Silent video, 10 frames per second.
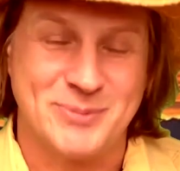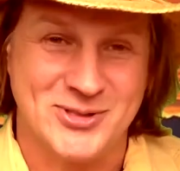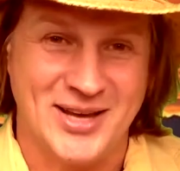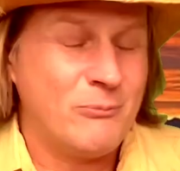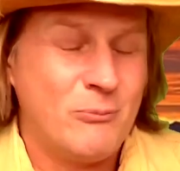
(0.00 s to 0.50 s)
per
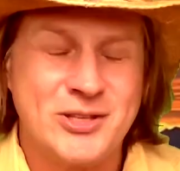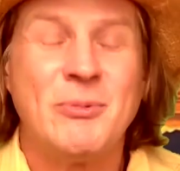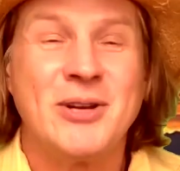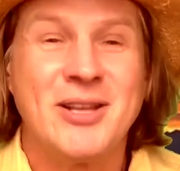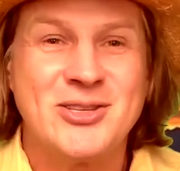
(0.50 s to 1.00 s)
second. But
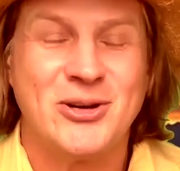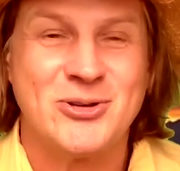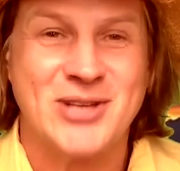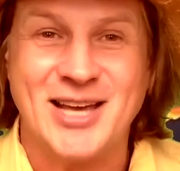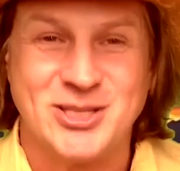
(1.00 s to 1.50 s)
someone
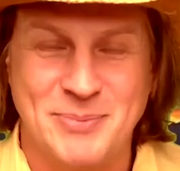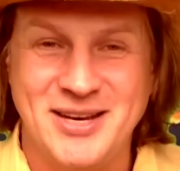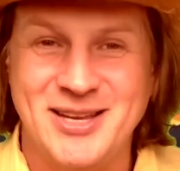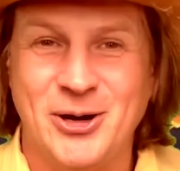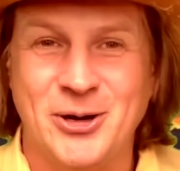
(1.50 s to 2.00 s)
considers high
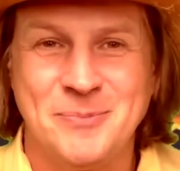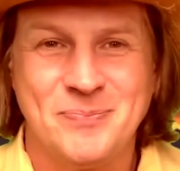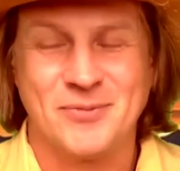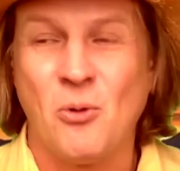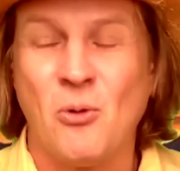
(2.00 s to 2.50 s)
speed here,
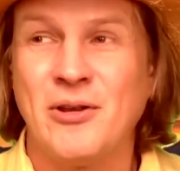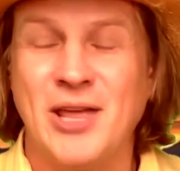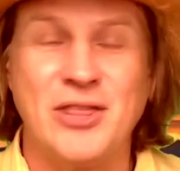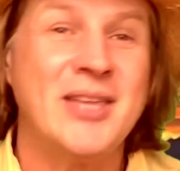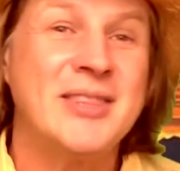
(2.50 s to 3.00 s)
or
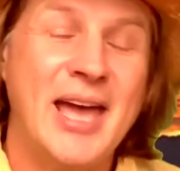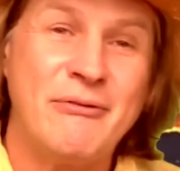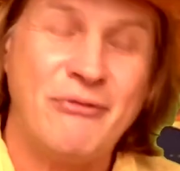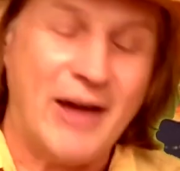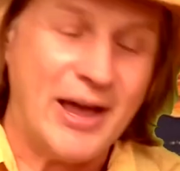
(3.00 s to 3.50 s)
they think they
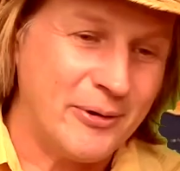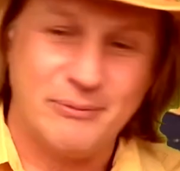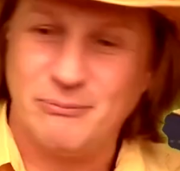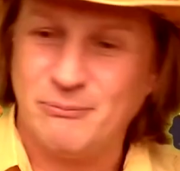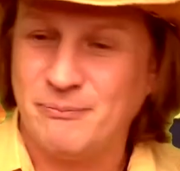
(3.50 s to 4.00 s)
have
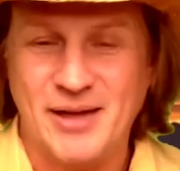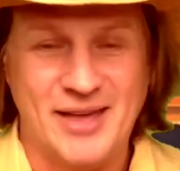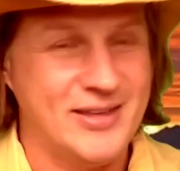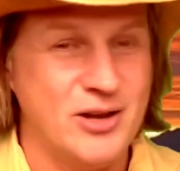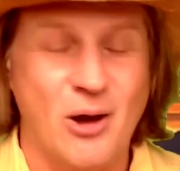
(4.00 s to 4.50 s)
fiber
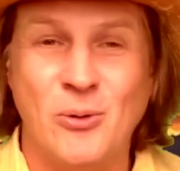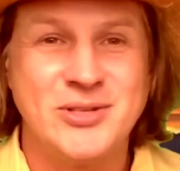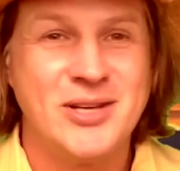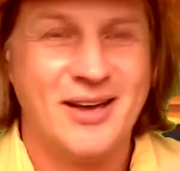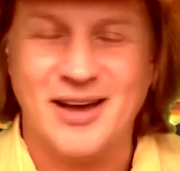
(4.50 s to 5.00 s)
and they
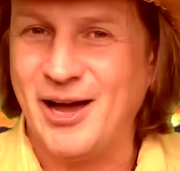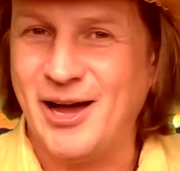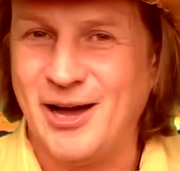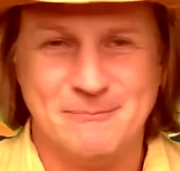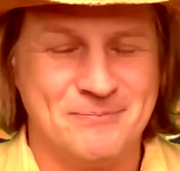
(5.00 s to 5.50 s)
don't.
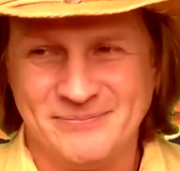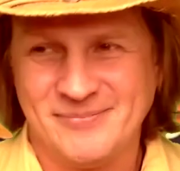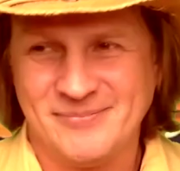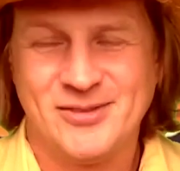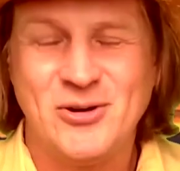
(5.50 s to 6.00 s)

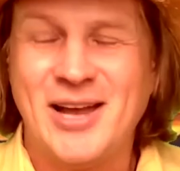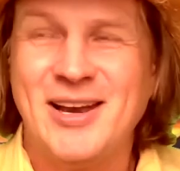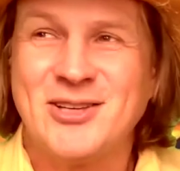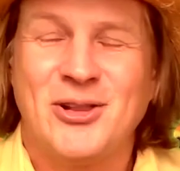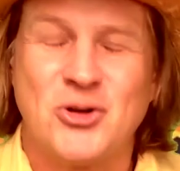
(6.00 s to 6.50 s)
They're not
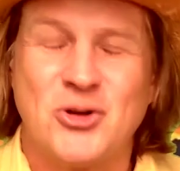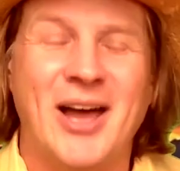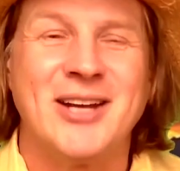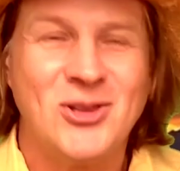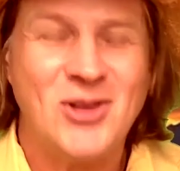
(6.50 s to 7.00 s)
necessarily
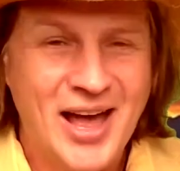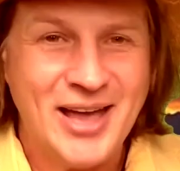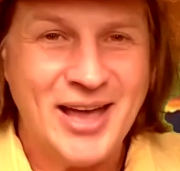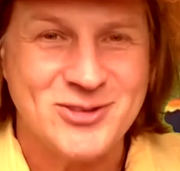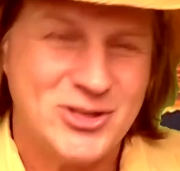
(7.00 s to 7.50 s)
trying to
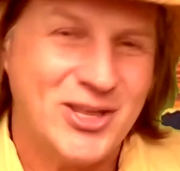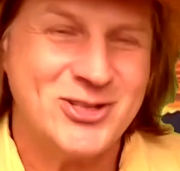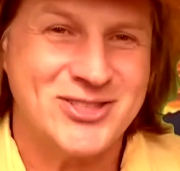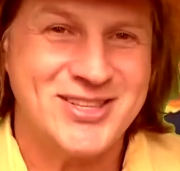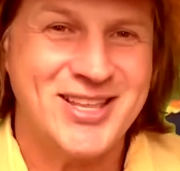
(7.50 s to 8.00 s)
lie. Do they
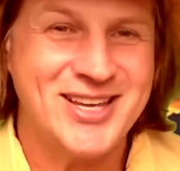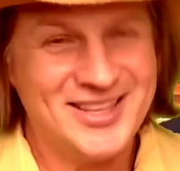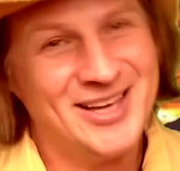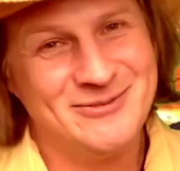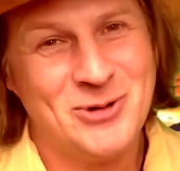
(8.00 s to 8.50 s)
just think
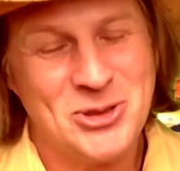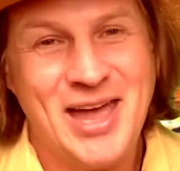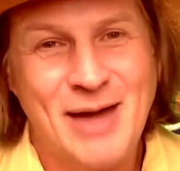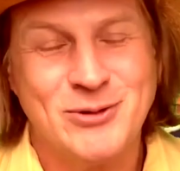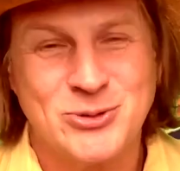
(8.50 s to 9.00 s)
that what
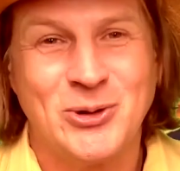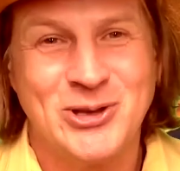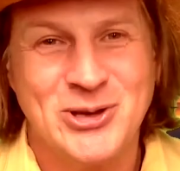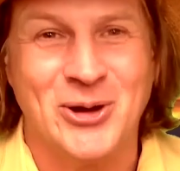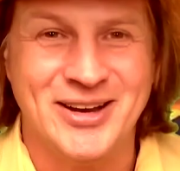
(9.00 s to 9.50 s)
they have is
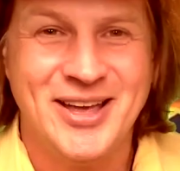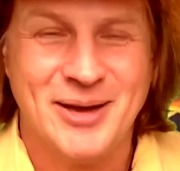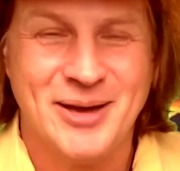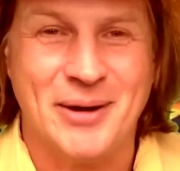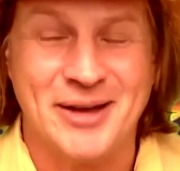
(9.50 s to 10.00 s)
really good?
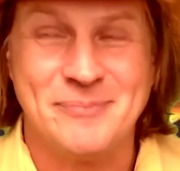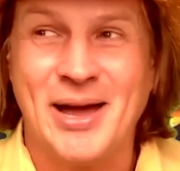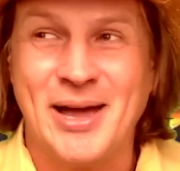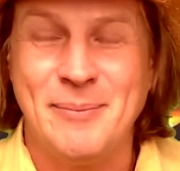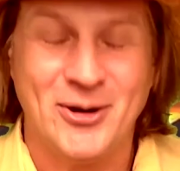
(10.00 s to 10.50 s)
But
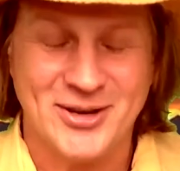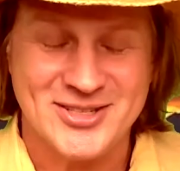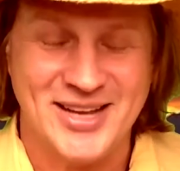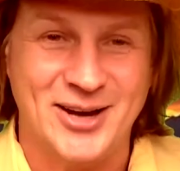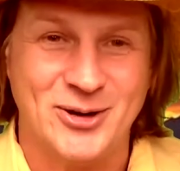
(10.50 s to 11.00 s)
by American
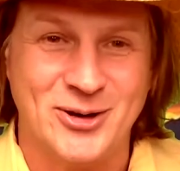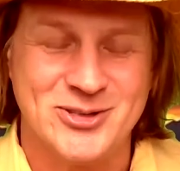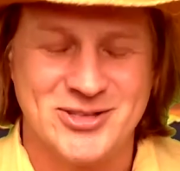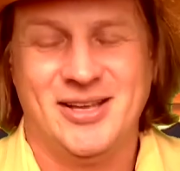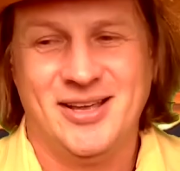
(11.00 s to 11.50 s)

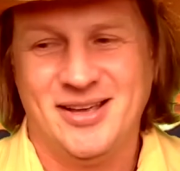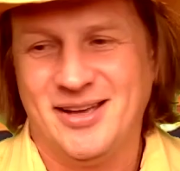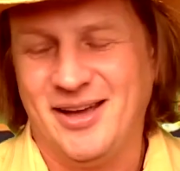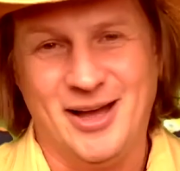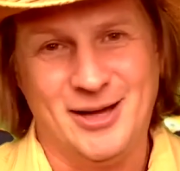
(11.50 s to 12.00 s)
standards,
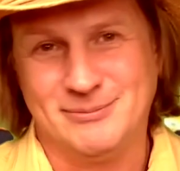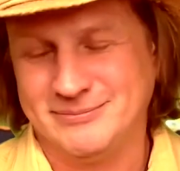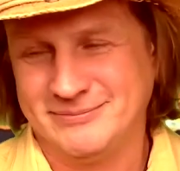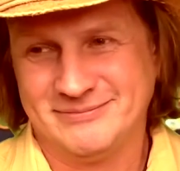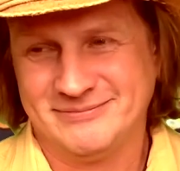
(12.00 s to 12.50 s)
you
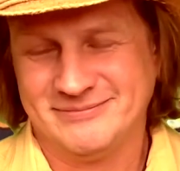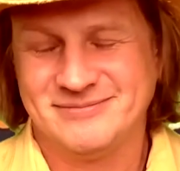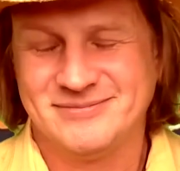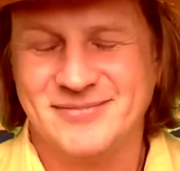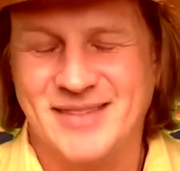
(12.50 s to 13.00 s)

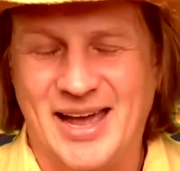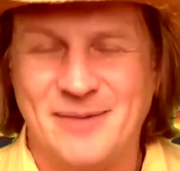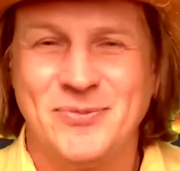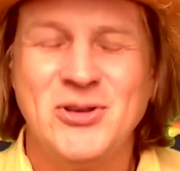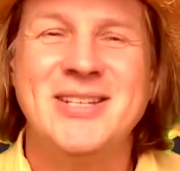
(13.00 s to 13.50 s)

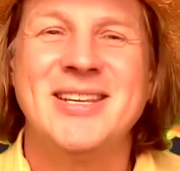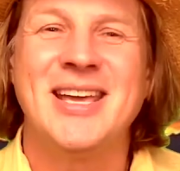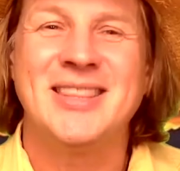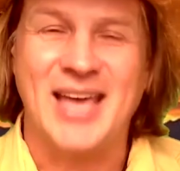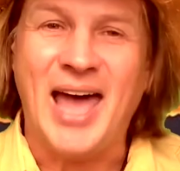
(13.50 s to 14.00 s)
need to
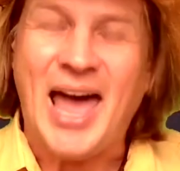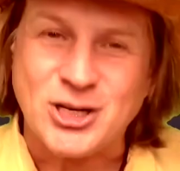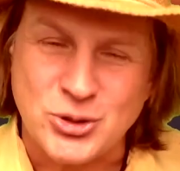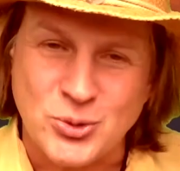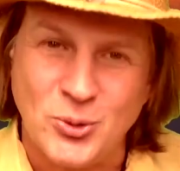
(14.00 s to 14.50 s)
get the
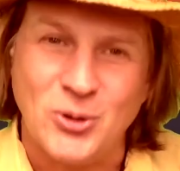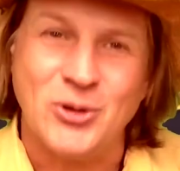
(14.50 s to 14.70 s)
actual